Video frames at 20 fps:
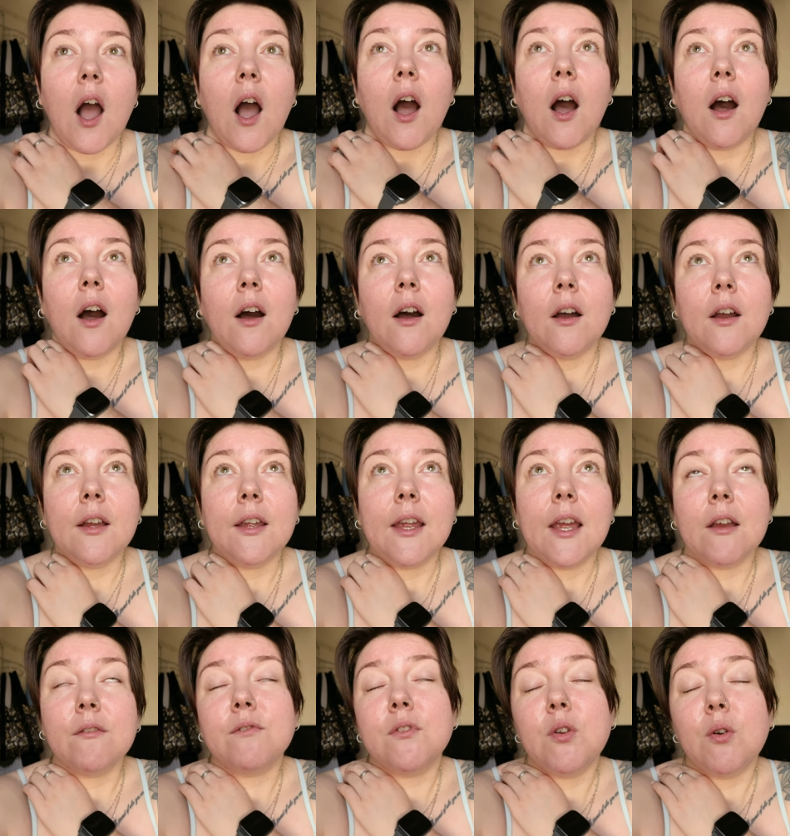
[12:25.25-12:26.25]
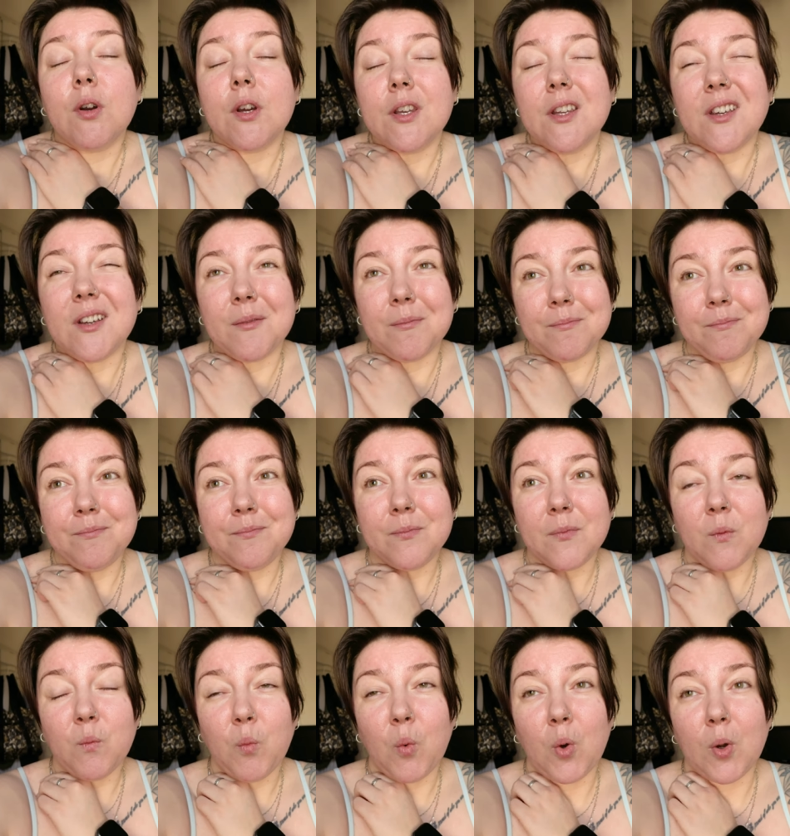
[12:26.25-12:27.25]
I have no idea
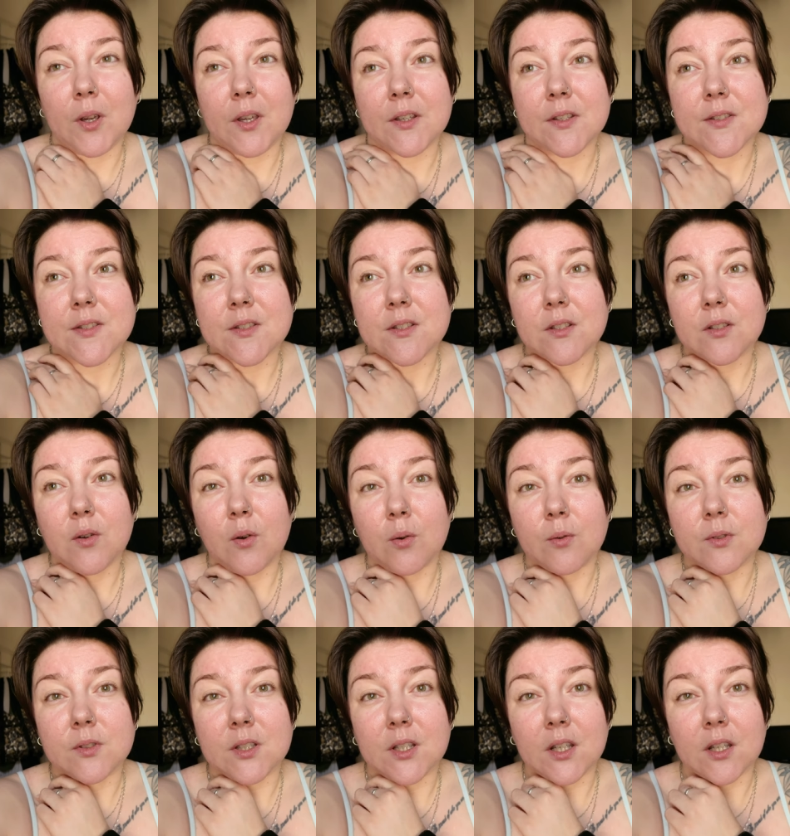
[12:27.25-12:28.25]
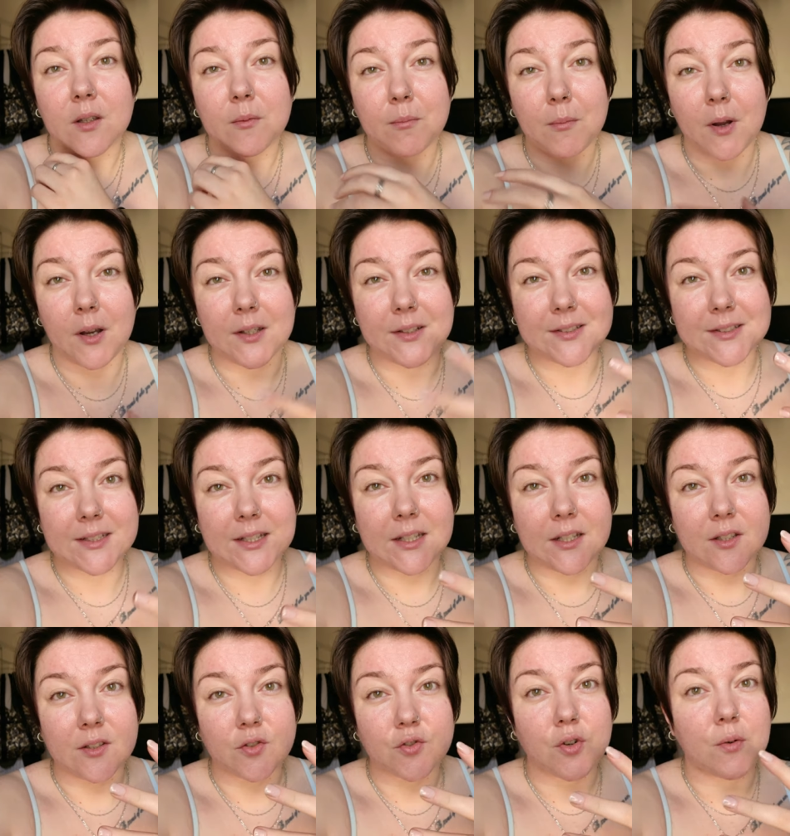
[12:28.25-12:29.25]
what is causing my
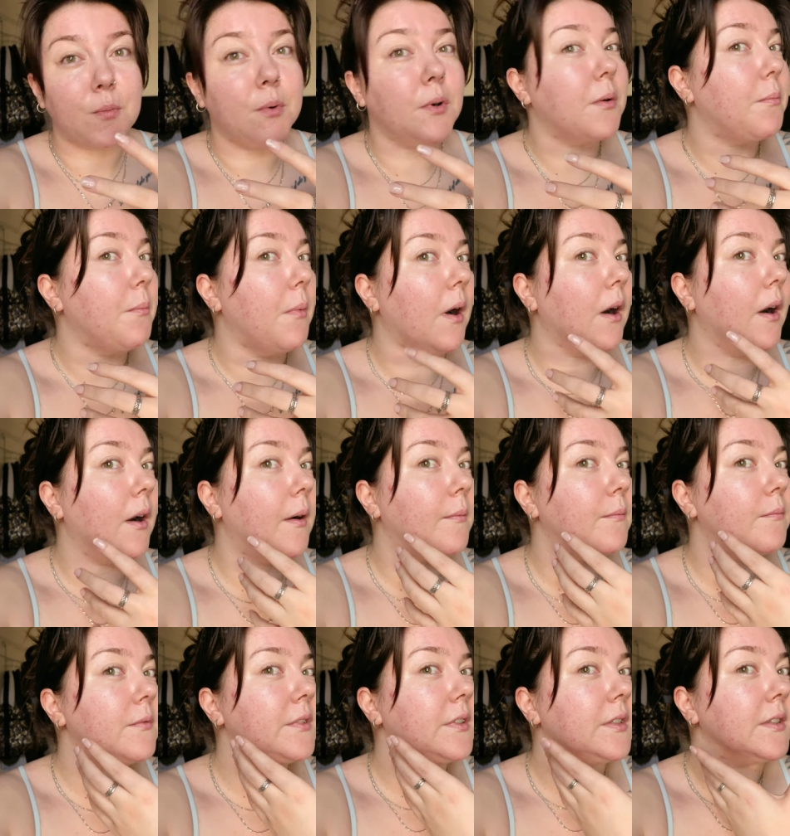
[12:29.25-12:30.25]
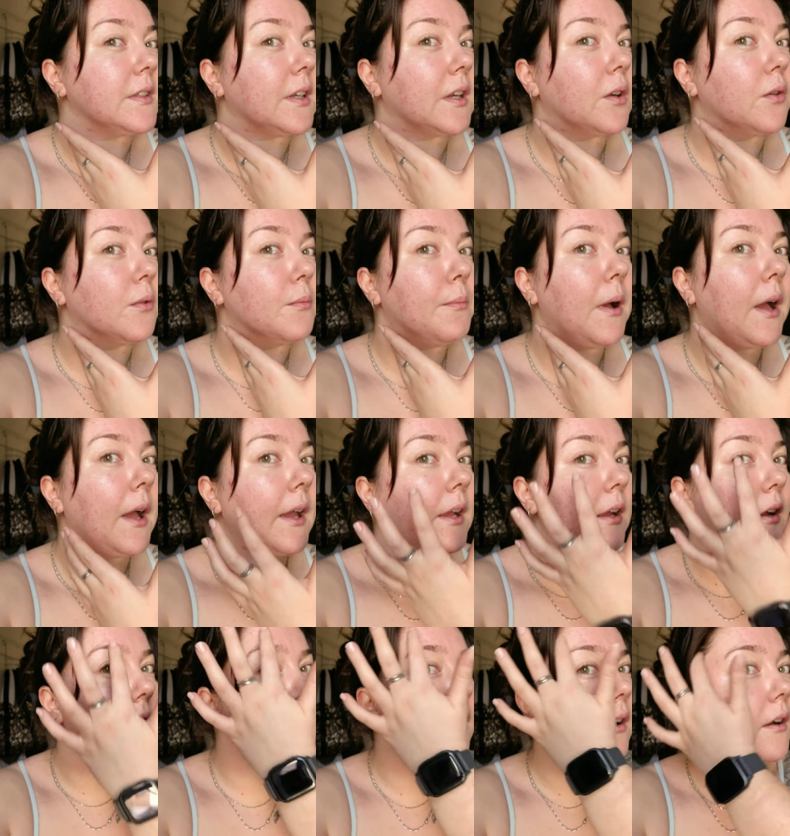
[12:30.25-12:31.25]
skin trouble, but since I got back,
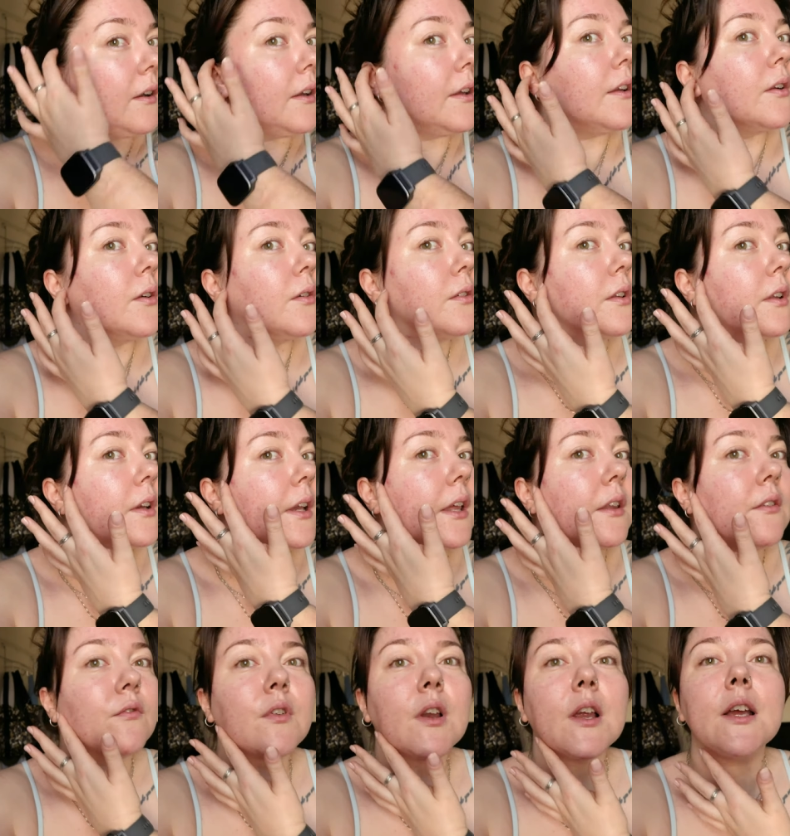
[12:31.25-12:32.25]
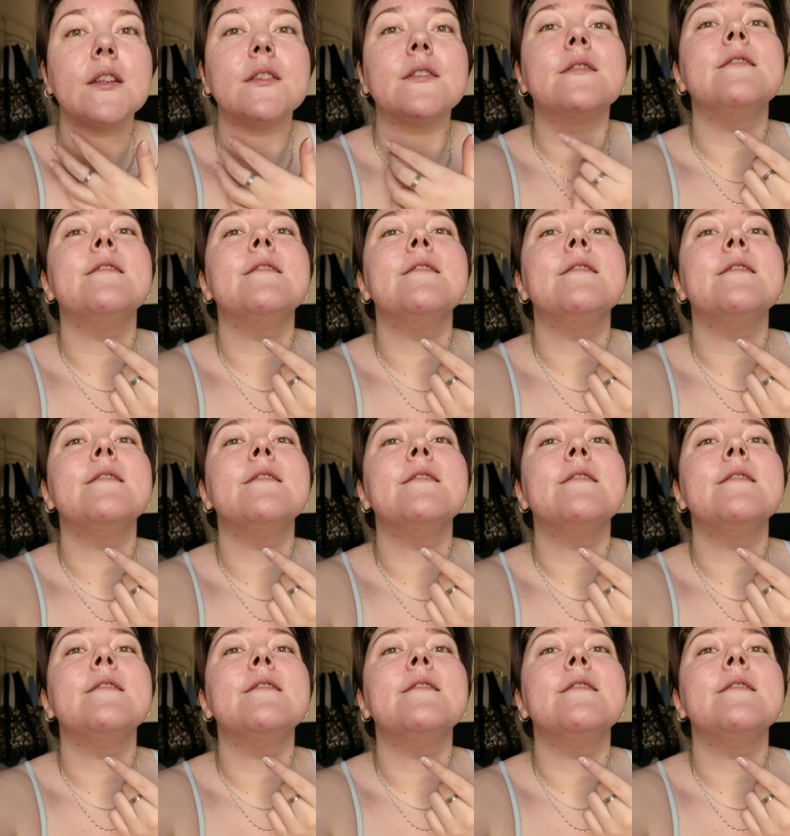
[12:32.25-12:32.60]
I got again red.